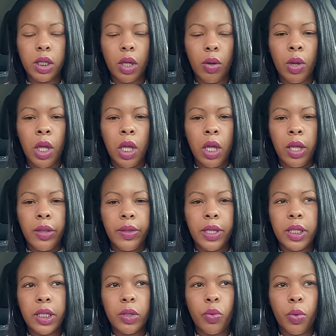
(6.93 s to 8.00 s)
So
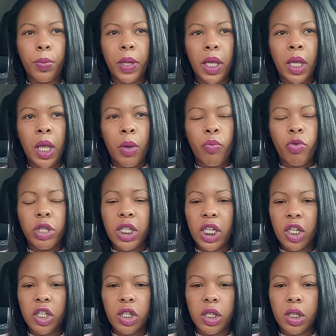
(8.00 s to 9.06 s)
this will be
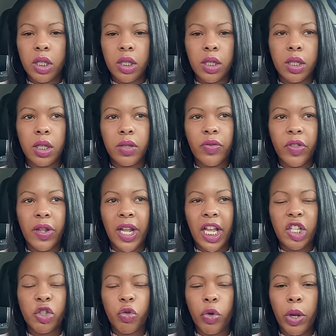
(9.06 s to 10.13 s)
predictions for the
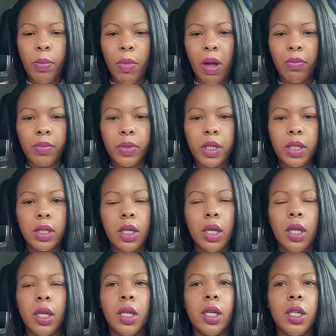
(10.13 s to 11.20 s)
next 3 months.
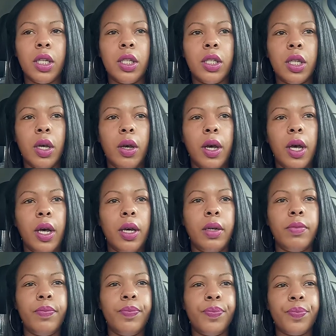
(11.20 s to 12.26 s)

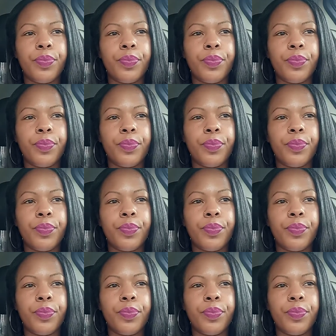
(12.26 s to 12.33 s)
So